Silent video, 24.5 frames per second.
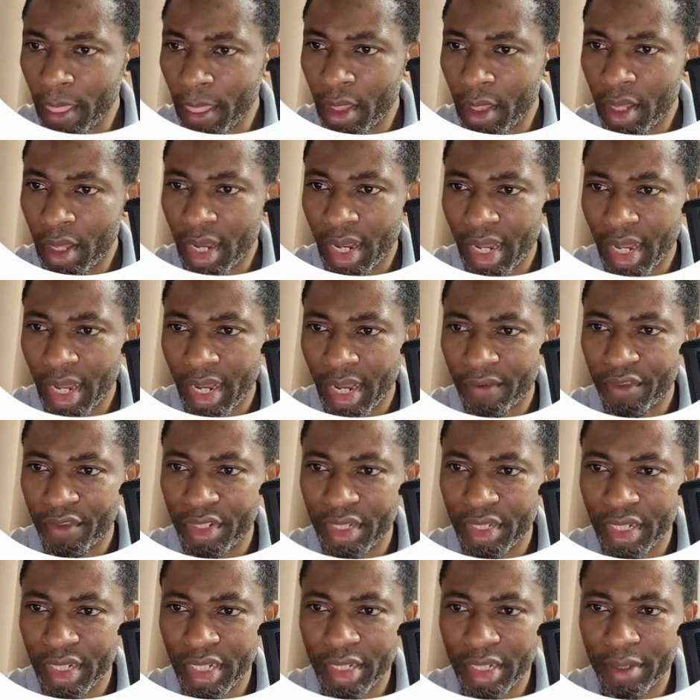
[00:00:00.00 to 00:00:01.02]
I have the
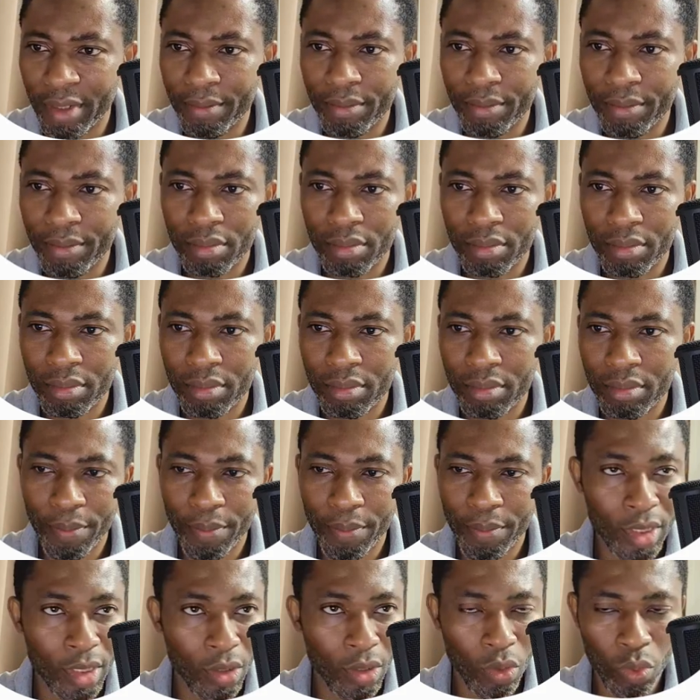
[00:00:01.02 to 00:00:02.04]
name, I put it
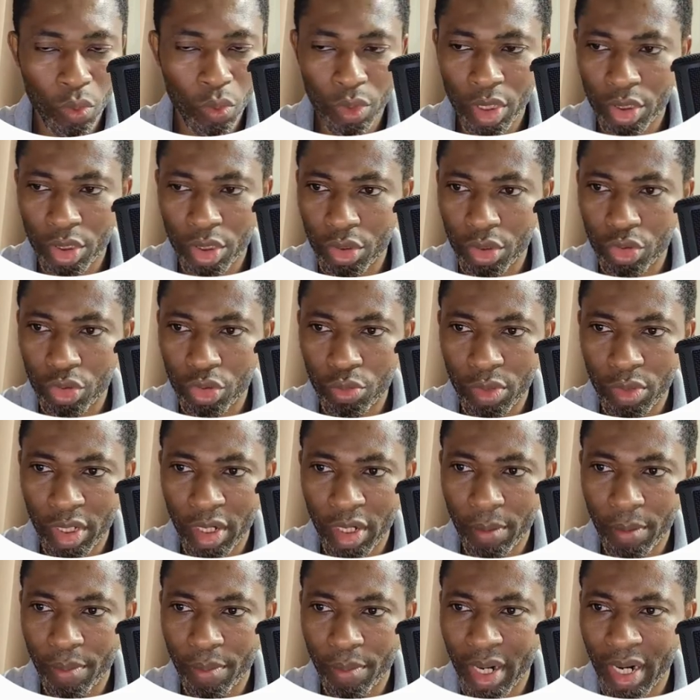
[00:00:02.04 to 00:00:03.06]
in quotation, numeric
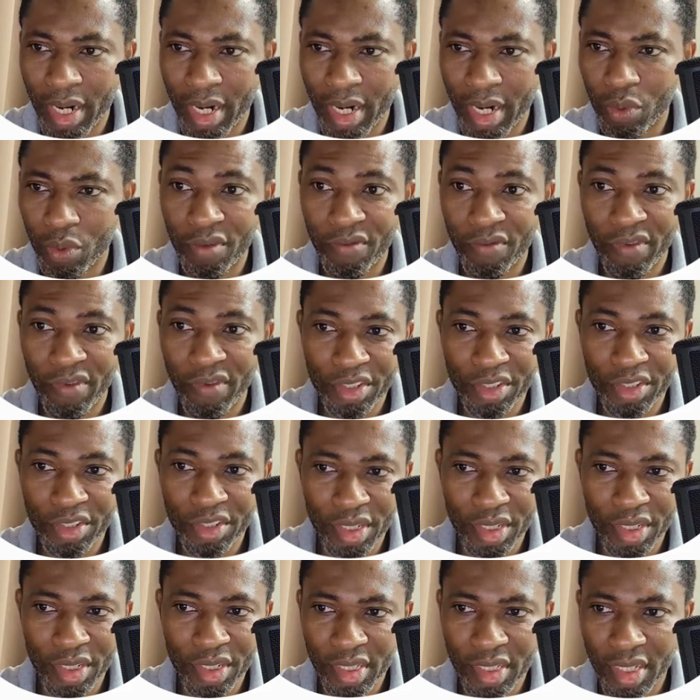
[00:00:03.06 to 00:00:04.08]
pi, what version
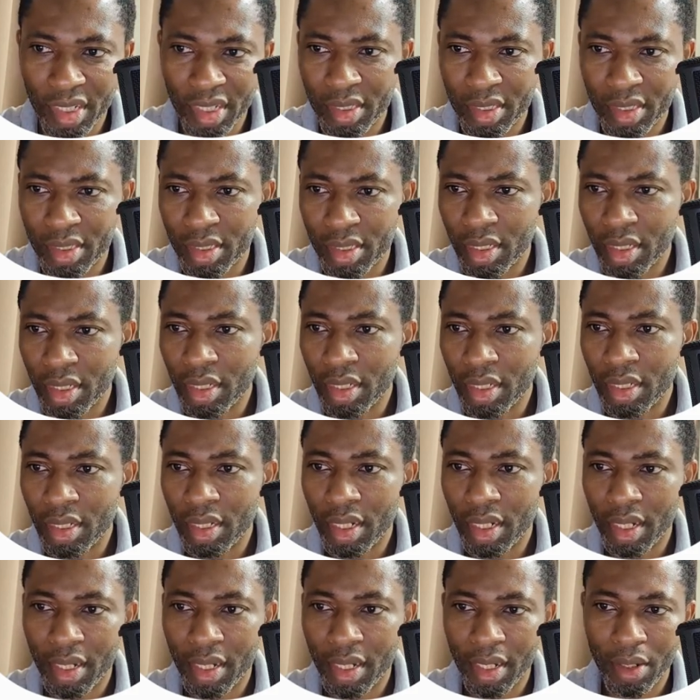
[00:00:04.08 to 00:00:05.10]
is it,
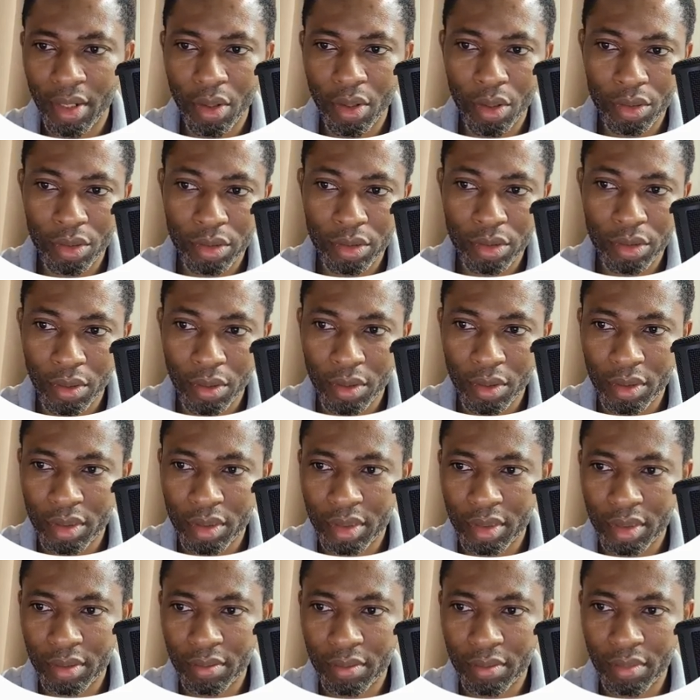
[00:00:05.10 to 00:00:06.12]
authors,
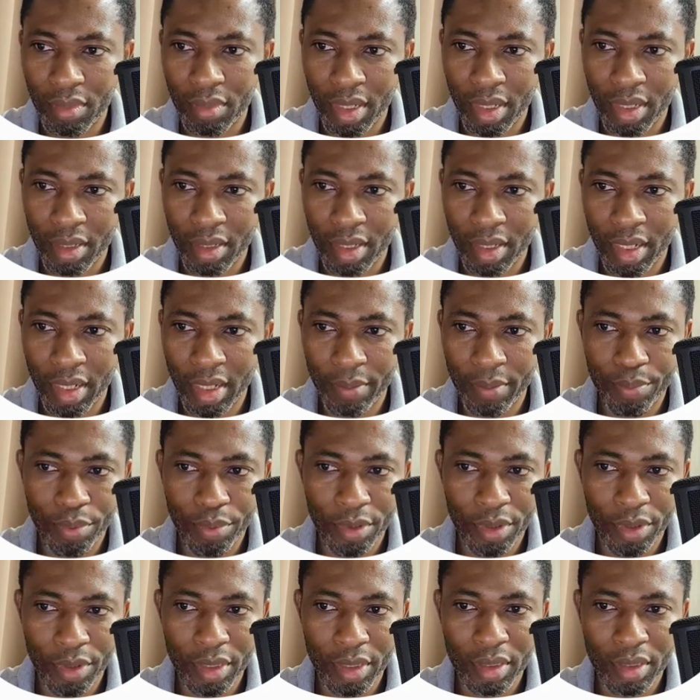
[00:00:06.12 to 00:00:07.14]
I put
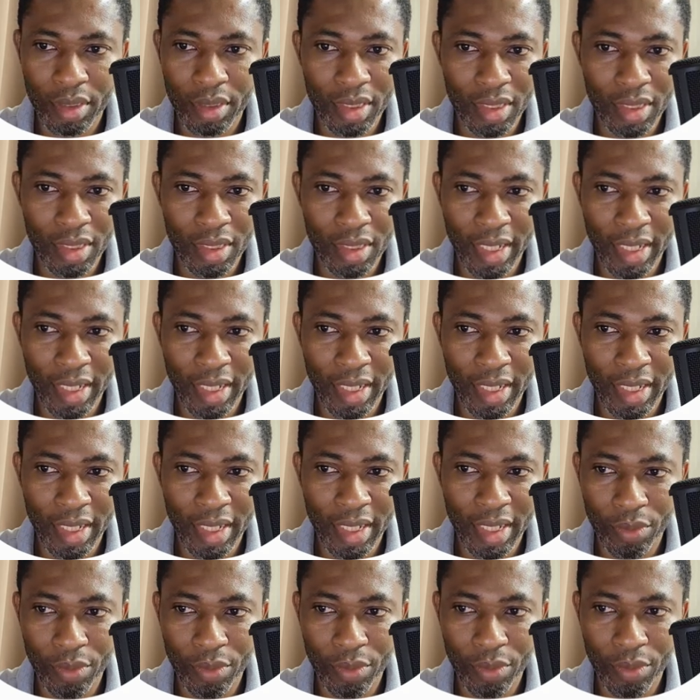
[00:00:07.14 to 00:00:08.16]
in,
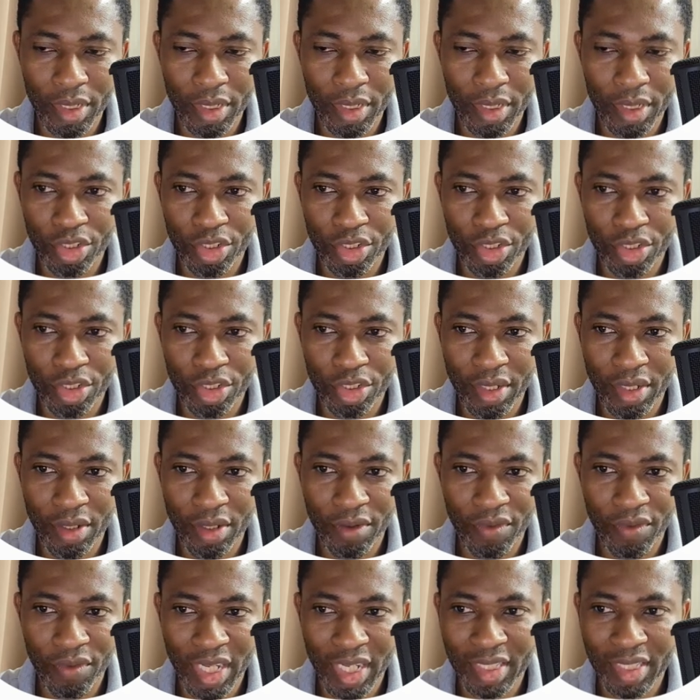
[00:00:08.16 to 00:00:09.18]
put the dictionary of
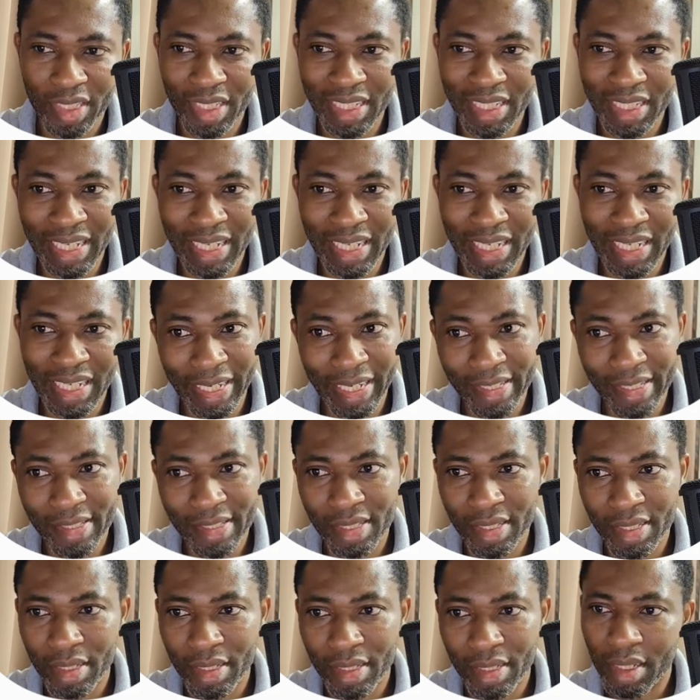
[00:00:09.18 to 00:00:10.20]
that in a list,
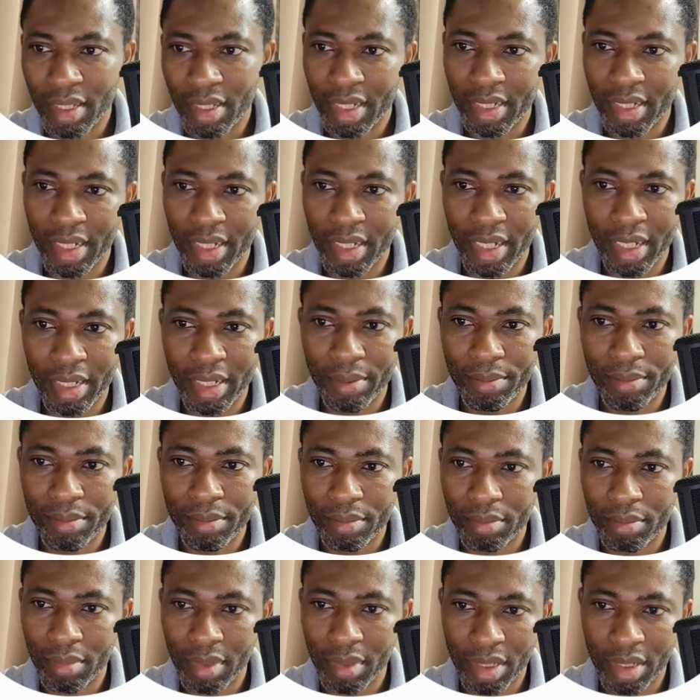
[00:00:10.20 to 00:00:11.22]
name,
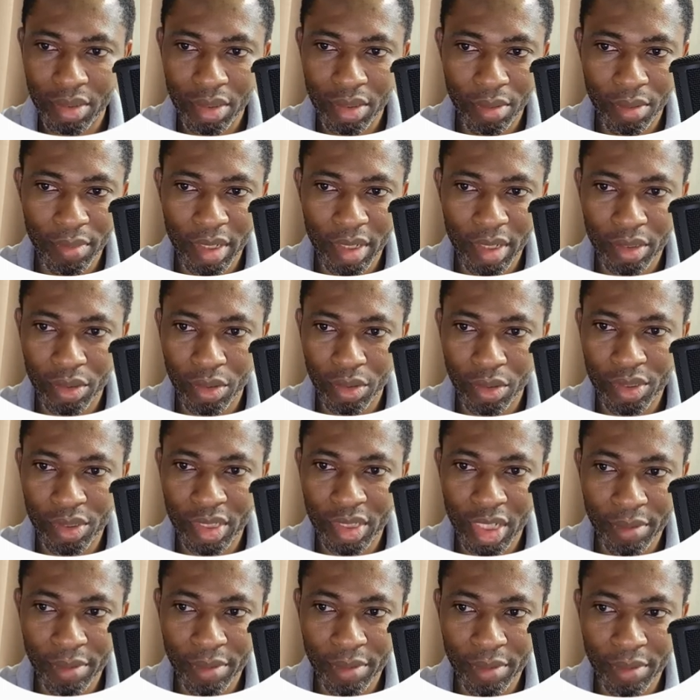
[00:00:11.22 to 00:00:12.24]
messed up mentors,
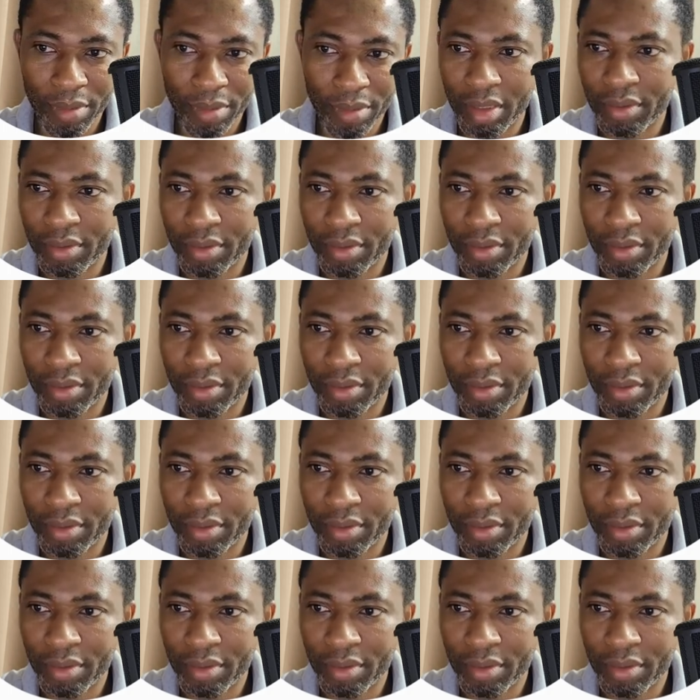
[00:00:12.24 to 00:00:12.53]
email,